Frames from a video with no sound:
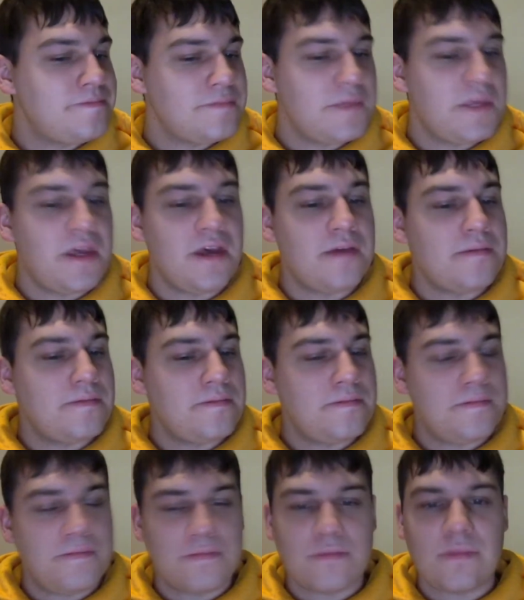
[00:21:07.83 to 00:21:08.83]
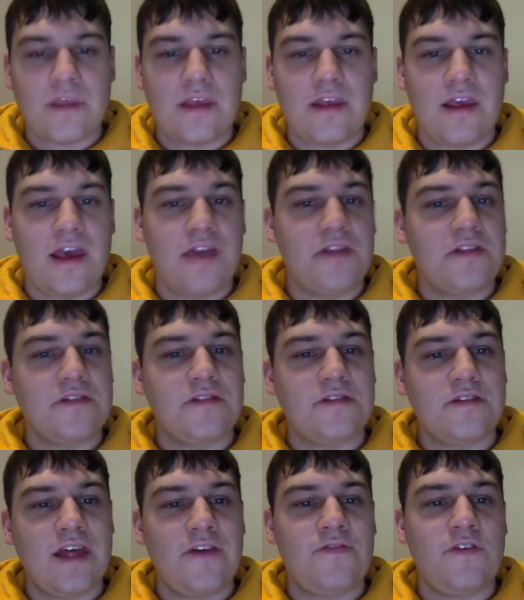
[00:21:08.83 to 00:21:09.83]
yeah,
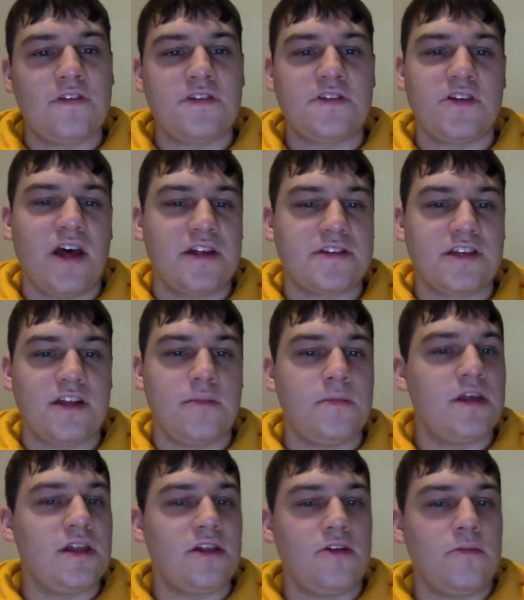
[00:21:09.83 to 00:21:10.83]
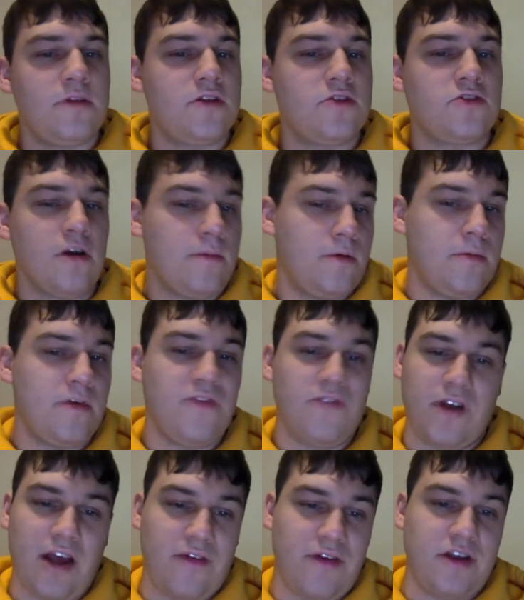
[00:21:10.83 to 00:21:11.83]
that fifth slot's going to be a little bit of trouble, but
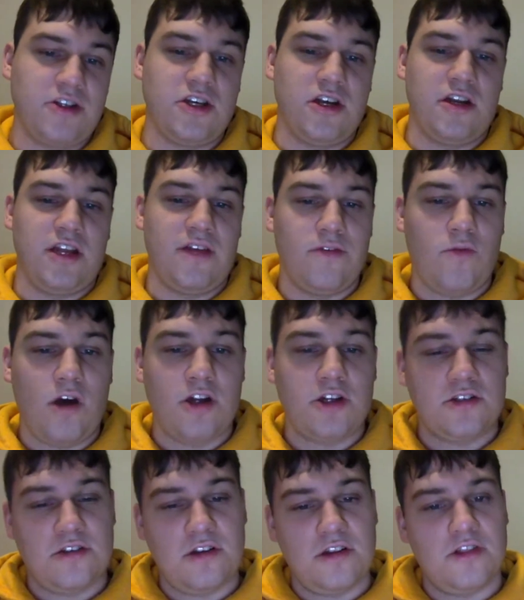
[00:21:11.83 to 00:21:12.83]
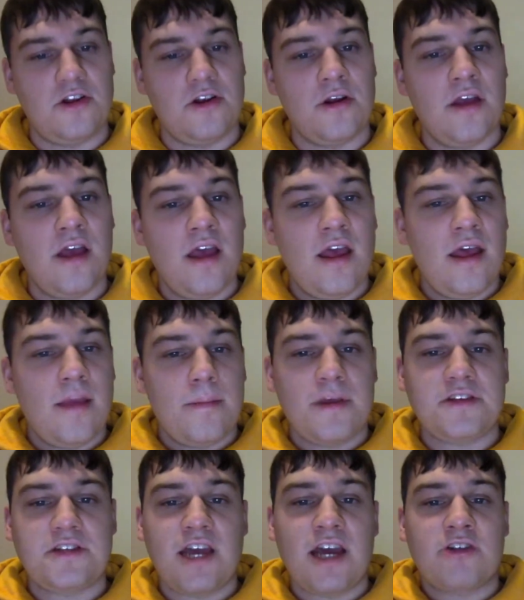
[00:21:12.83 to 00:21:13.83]
for now I've got John David Washington in there.
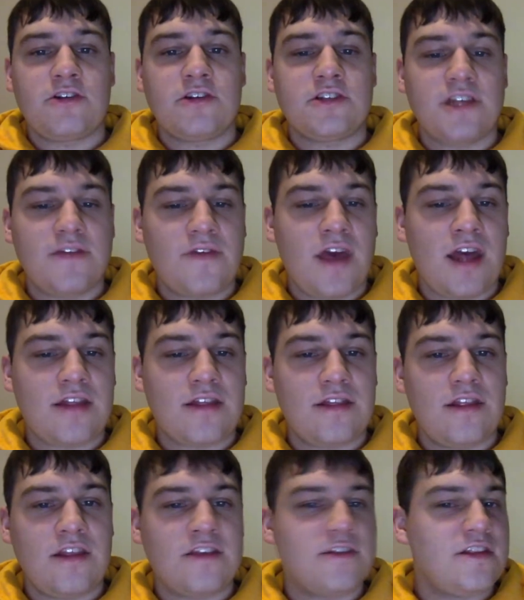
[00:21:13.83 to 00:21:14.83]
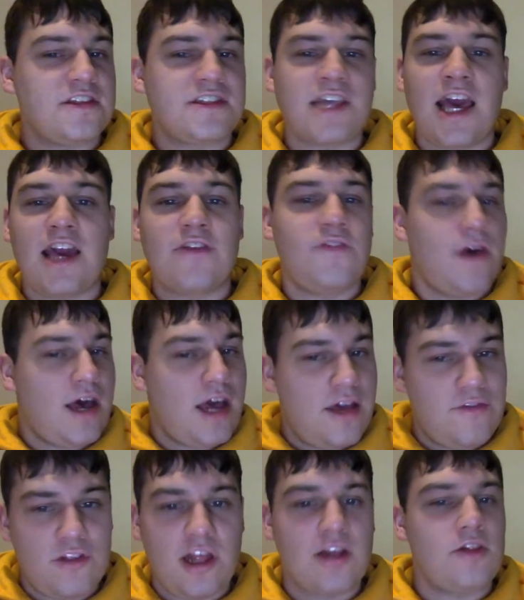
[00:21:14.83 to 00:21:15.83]
Best Actress, I've got the SAG
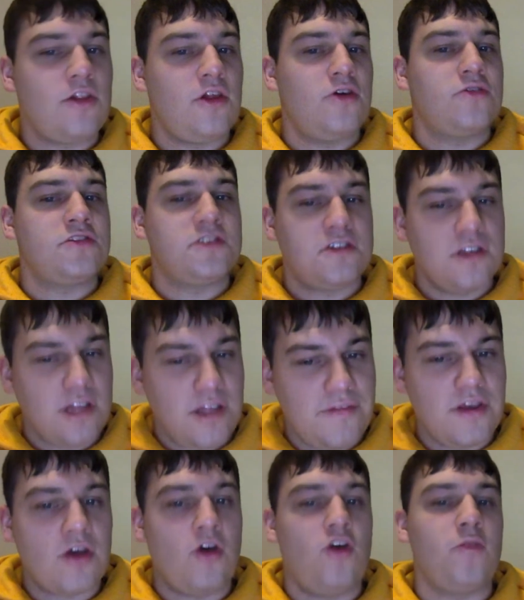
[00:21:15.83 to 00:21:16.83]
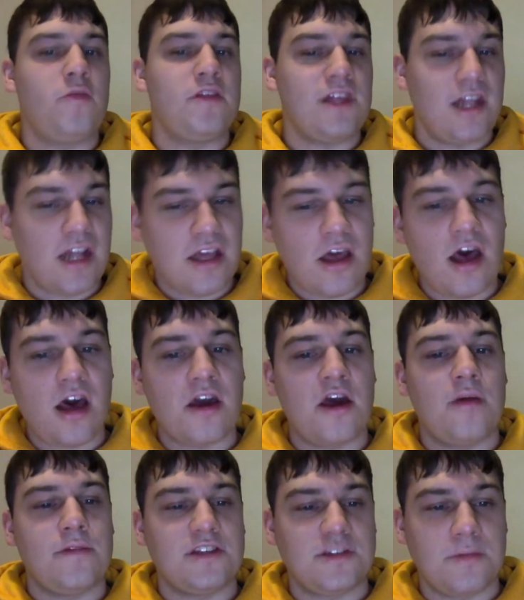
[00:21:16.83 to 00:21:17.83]
5, Glenn Close, Olivia Colman, Lady
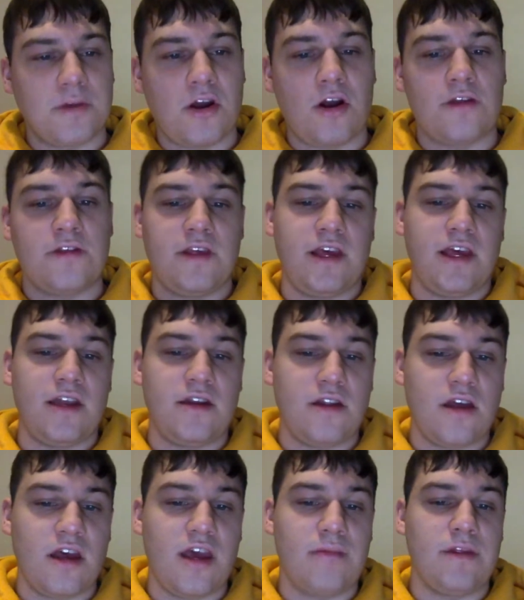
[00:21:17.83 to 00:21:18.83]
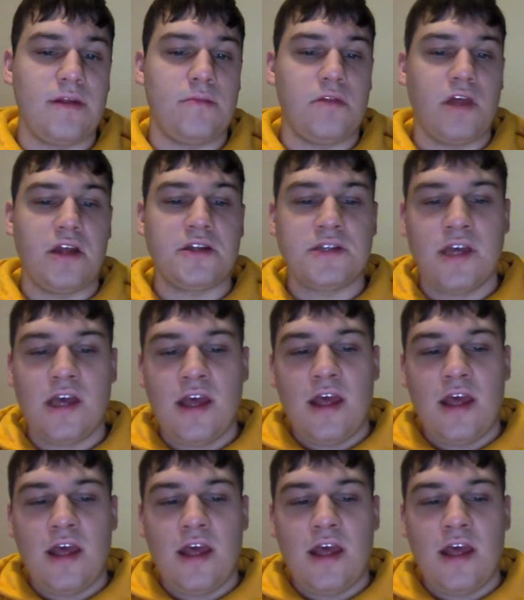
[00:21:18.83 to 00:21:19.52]
Gaga, Melissa McCarthy, and Emily Blunt.